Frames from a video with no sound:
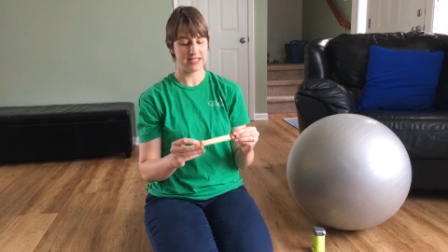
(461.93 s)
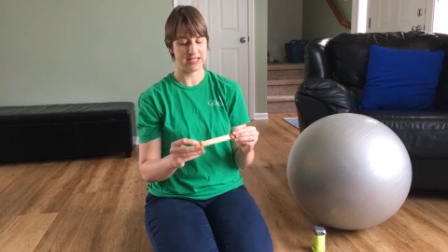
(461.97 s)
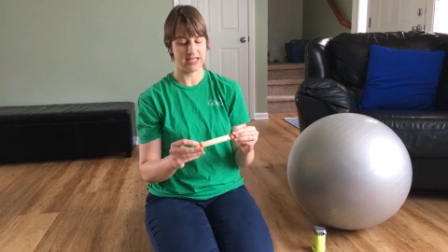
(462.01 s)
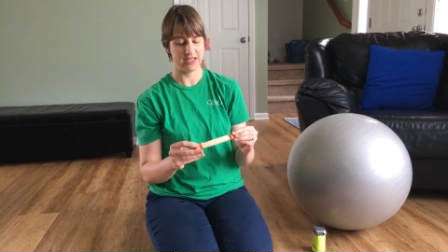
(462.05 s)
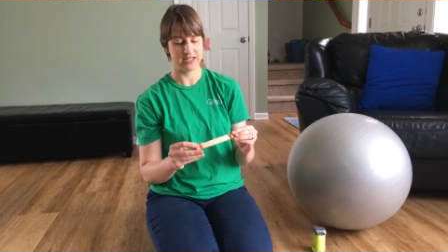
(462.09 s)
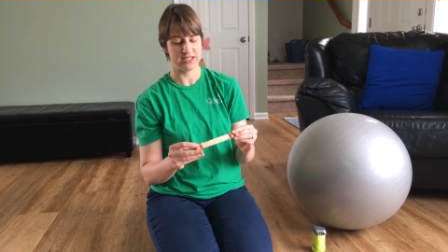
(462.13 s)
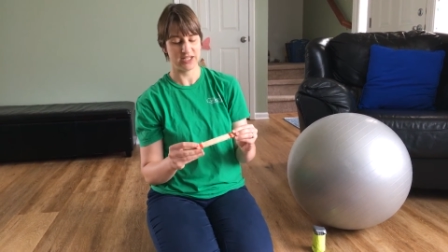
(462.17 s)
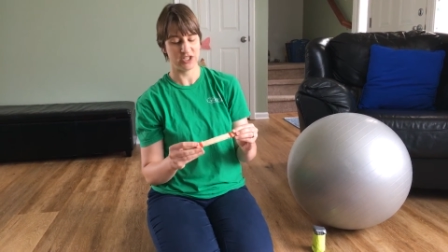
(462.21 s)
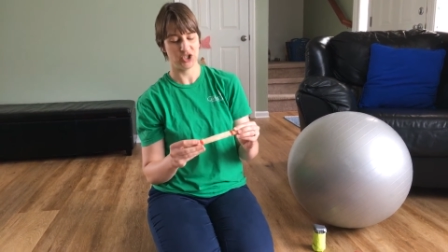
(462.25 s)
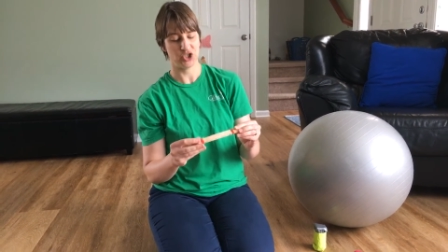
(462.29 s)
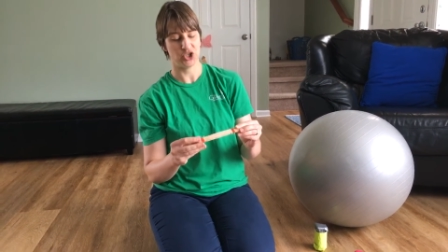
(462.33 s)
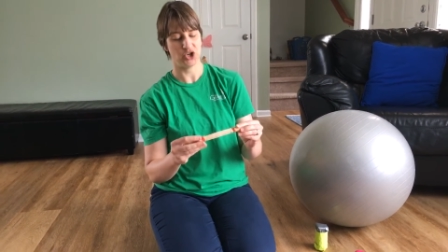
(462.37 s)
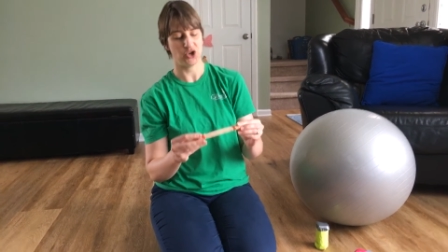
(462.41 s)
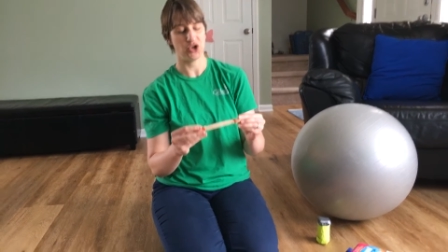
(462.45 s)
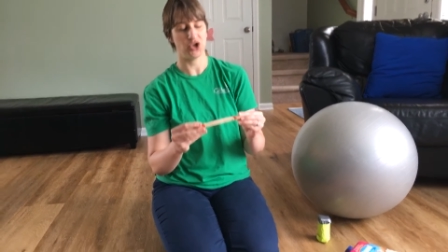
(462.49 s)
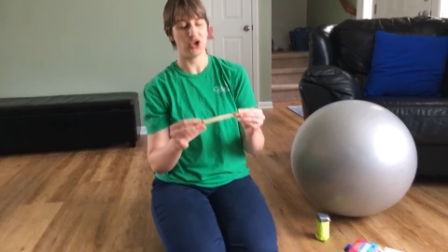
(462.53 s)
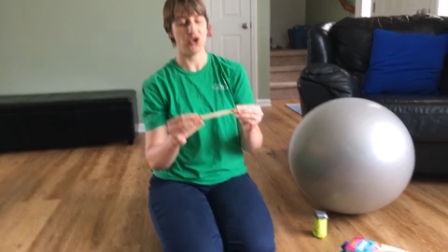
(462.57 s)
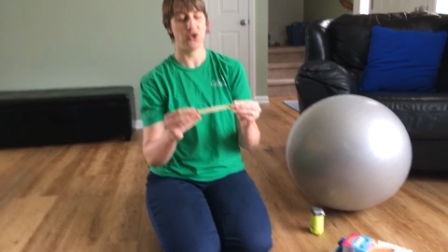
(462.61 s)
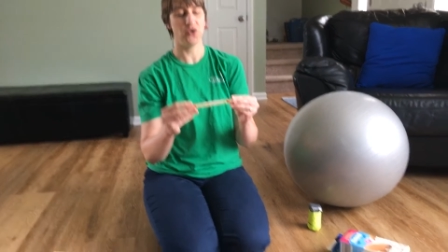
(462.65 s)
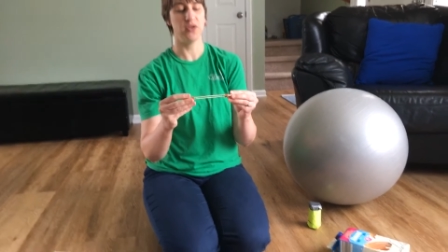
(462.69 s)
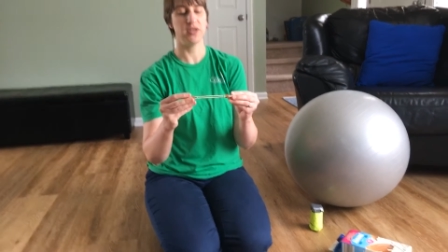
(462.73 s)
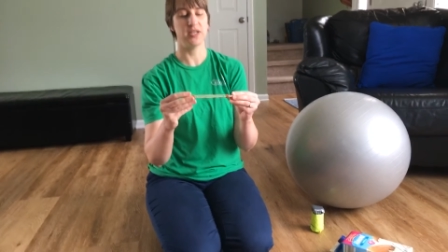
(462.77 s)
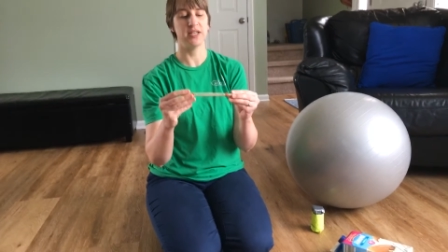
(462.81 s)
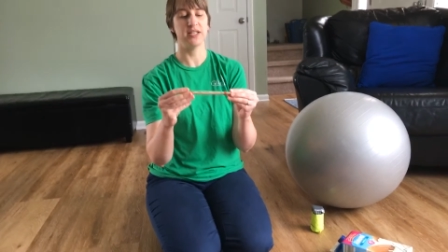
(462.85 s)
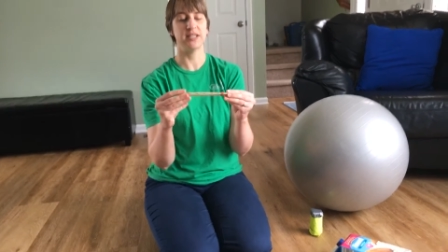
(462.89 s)
thing to show
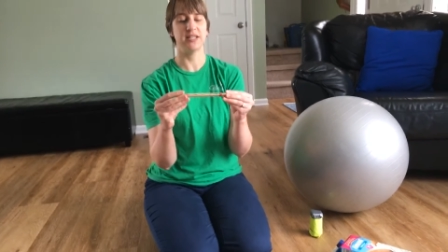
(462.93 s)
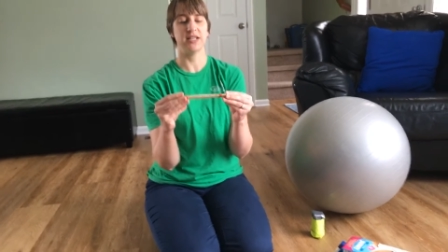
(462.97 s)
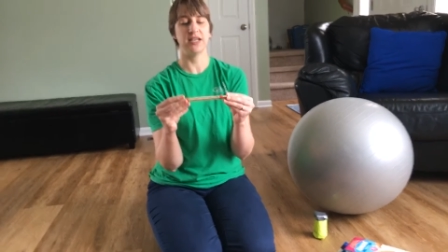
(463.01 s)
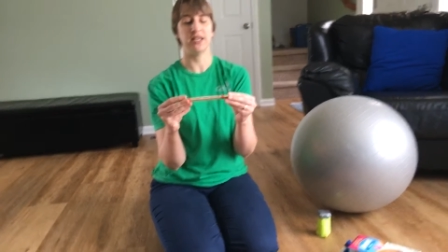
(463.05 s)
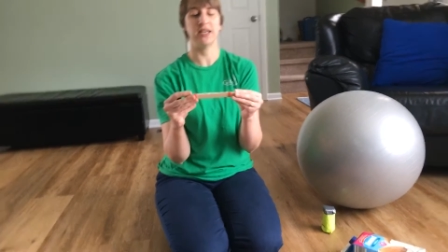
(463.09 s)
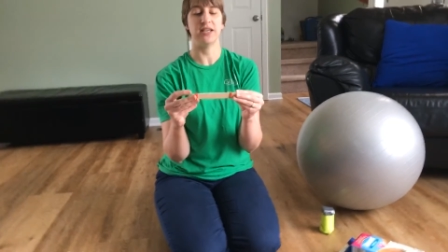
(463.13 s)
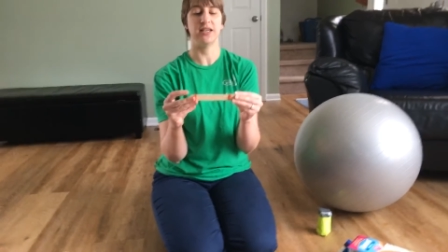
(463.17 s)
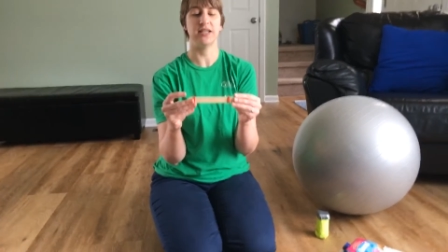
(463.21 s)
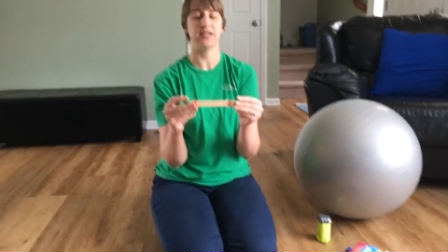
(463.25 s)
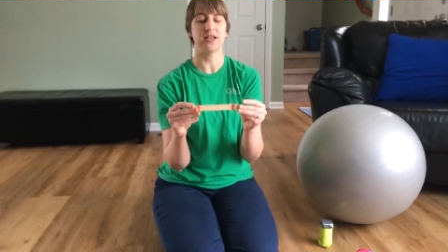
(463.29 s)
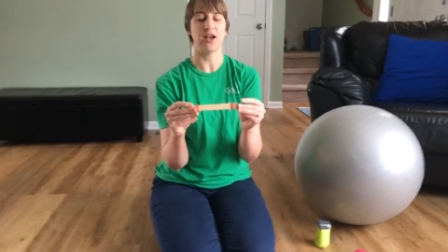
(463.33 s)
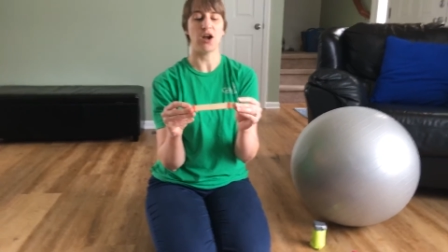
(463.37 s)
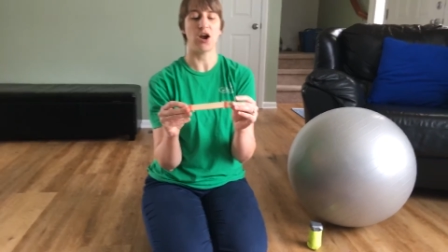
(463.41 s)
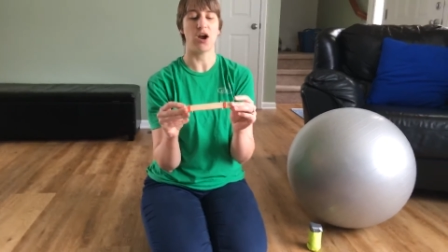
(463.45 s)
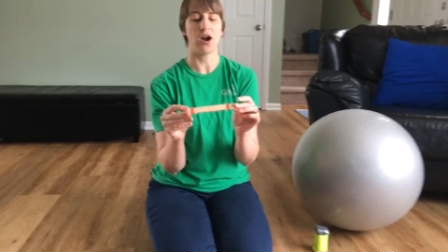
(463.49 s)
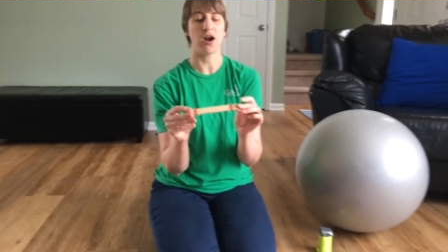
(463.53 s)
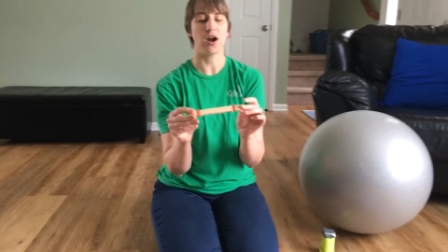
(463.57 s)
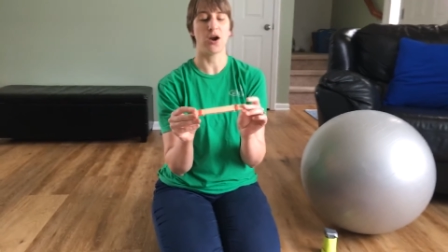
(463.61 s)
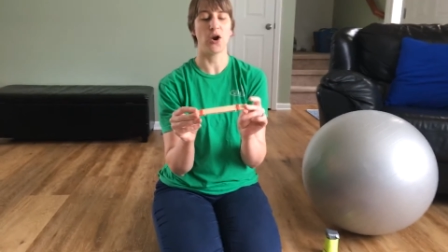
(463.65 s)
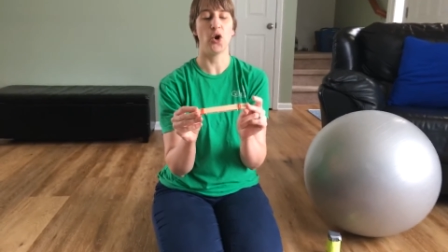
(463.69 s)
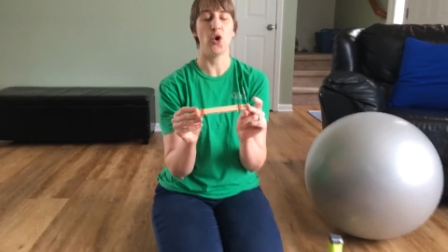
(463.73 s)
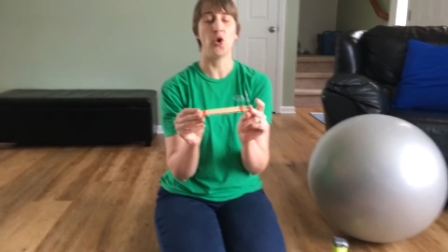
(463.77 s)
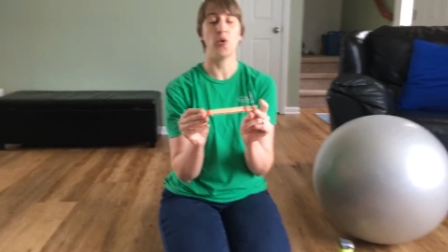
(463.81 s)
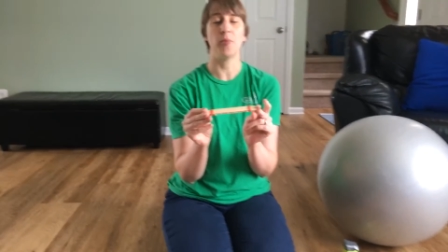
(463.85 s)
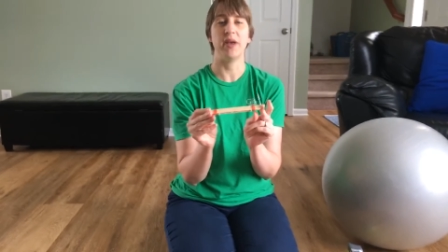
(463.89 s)
you. This is
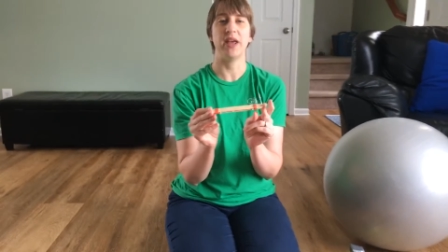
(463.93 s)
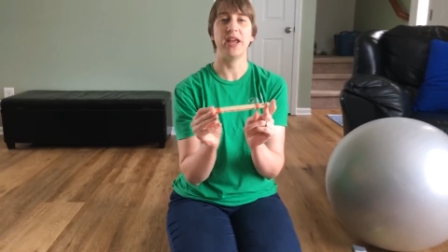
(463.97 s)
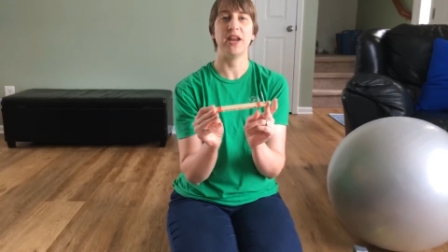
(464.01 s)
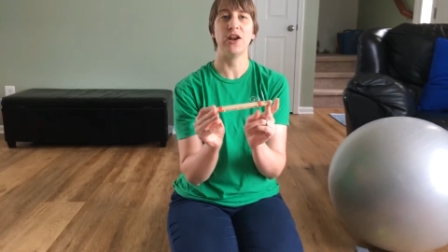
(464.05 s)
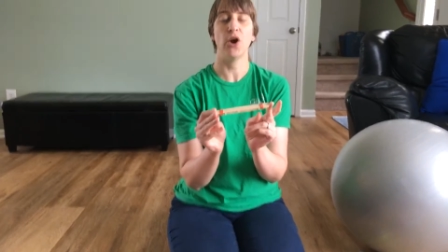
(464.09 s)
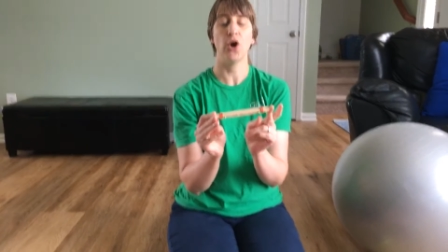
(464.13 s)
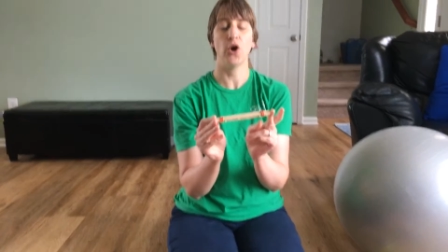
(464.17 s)
our homemade